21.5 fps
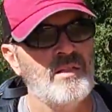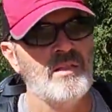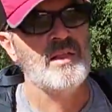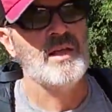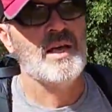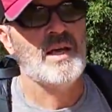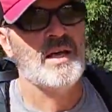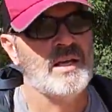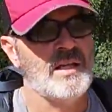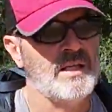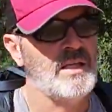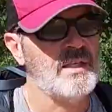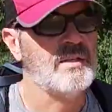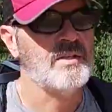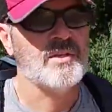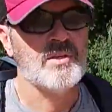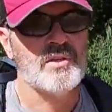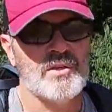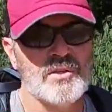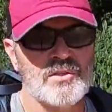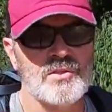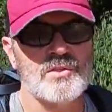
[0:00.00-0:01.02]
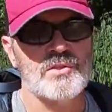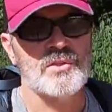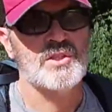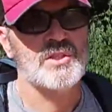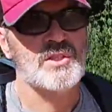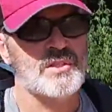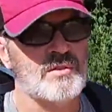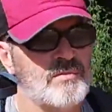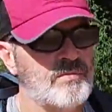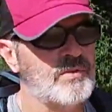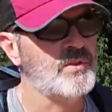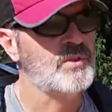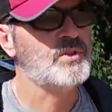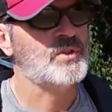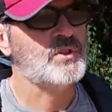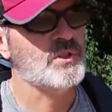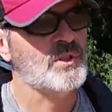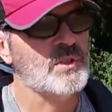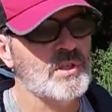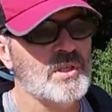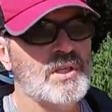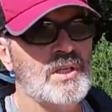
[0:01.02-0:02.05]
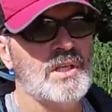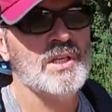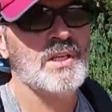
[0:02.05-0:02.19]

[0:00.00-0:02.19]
that in the not too distant future,